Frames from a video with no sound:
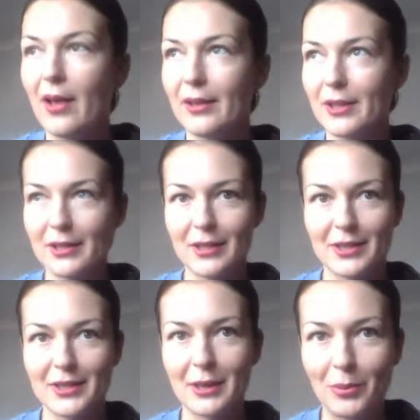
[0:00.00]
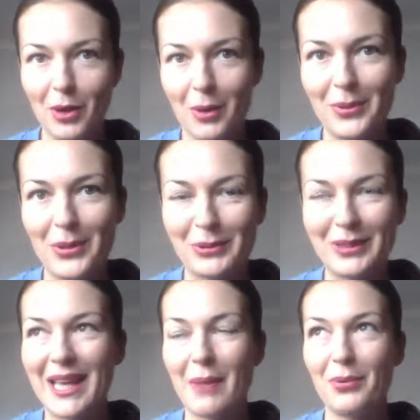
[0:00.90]
this is the appropriate
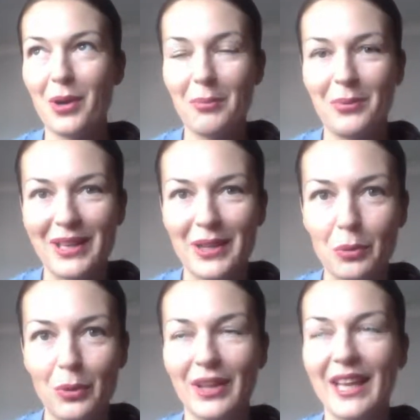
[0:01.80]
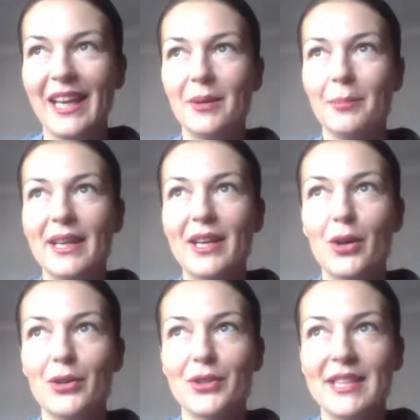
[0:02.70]
appropriate word here
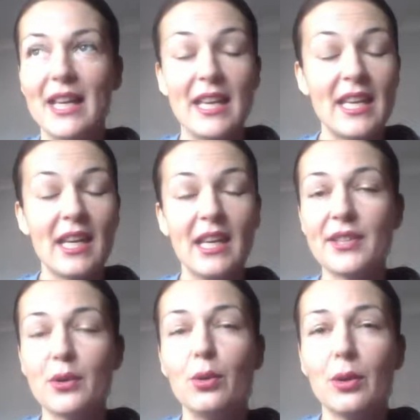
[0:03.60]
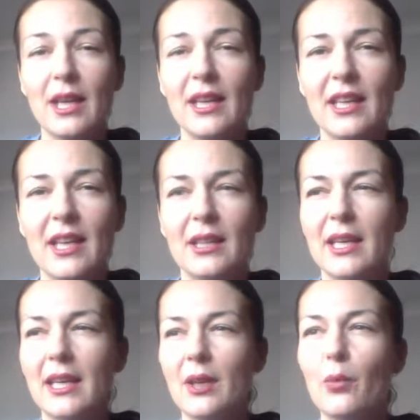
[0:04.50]
because yeah he's cool indeed
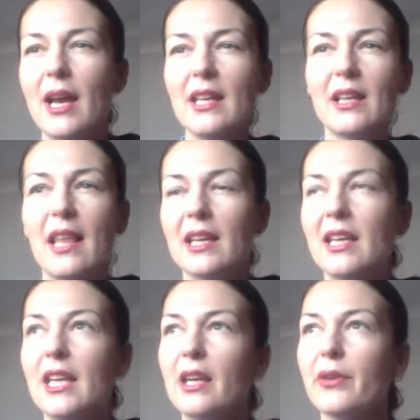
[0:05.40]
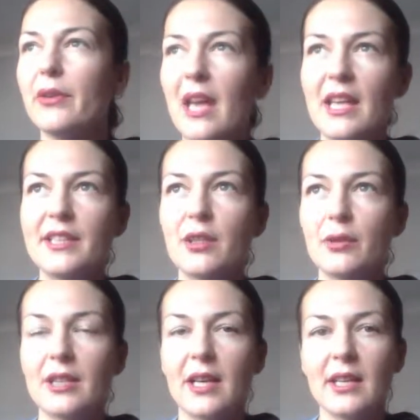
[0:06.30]
in a way that like he creates
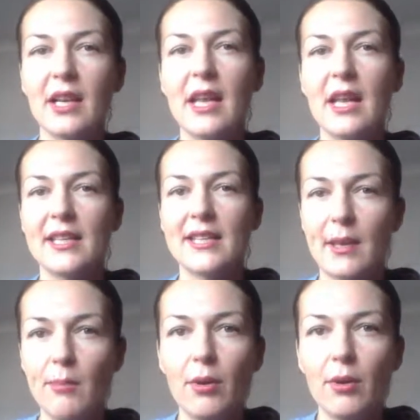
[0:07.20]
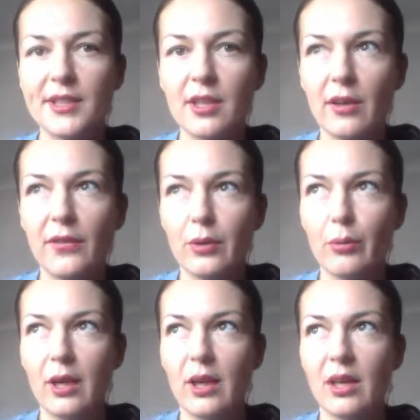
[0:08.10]
those like simple
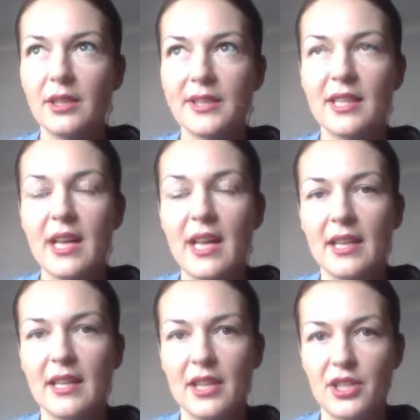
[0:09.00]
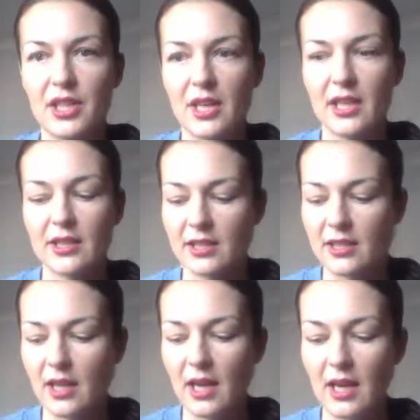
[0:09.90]
softwares that just
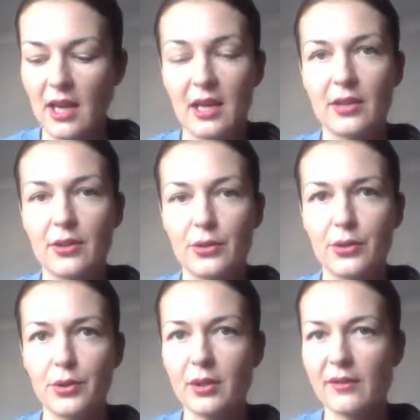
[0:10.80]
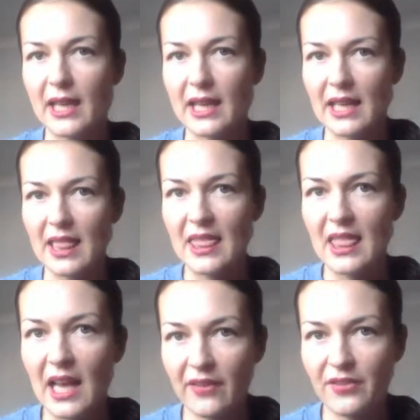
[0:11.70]
uh, sort of like
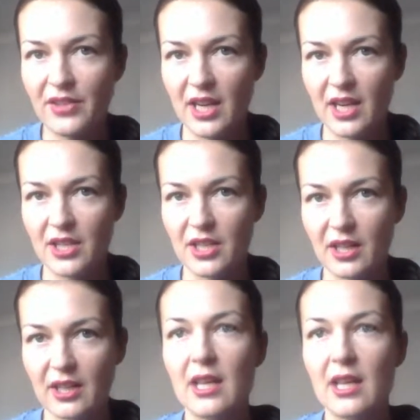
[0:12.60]
life changing.